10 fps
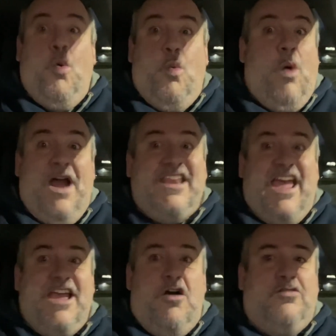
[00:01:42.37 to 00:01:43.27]
one
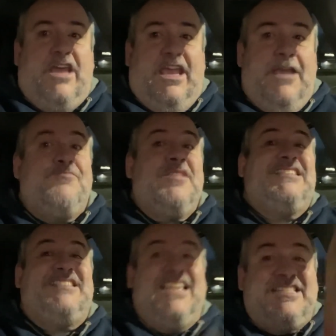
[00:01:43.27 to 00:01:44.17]
day only,
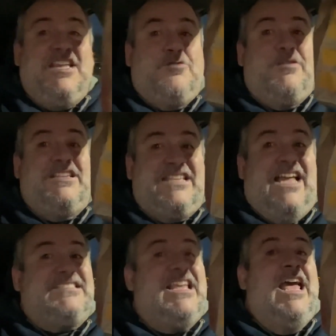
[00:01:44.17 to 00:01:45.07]
63
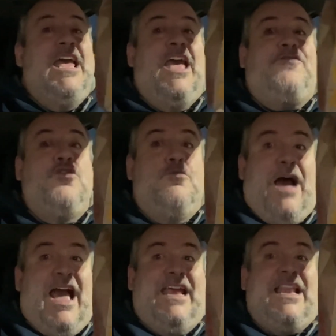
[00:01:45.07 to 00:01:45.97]
cents if you
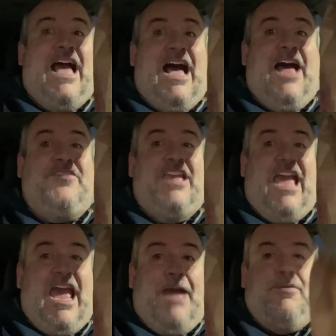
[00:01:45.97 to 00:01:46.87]
buy it on the
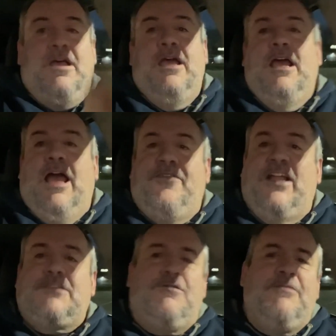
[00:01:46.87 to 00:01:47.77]
app. And
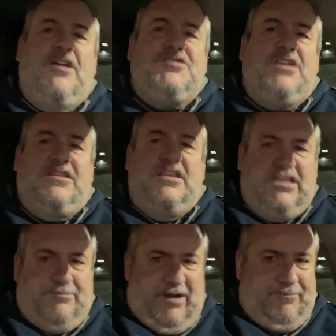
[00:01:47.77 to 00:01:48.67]
that's pretty much it. This
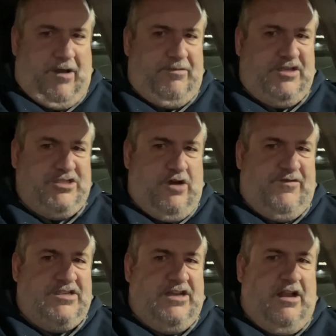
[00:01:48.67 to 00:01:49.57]
has been a public
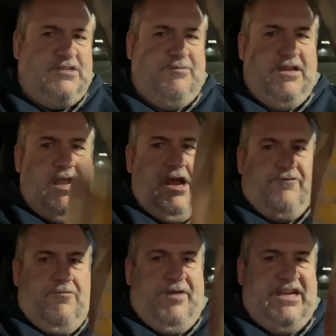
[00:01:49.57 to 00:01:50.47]
service announcement
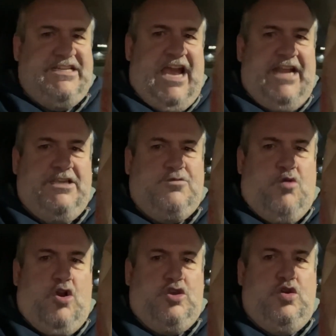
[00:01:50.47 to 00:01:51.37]
from Big Daddy's
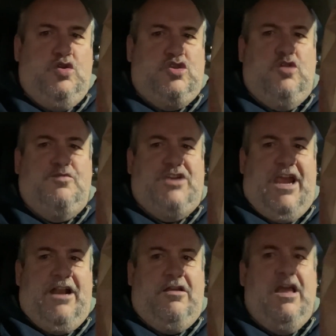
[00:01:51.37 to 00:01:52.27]
World YouTube
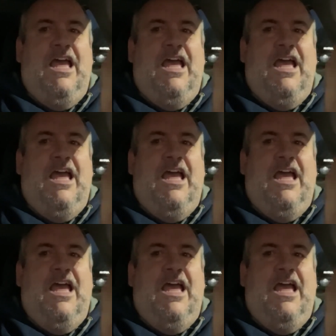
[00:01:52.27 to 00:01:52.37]
channel.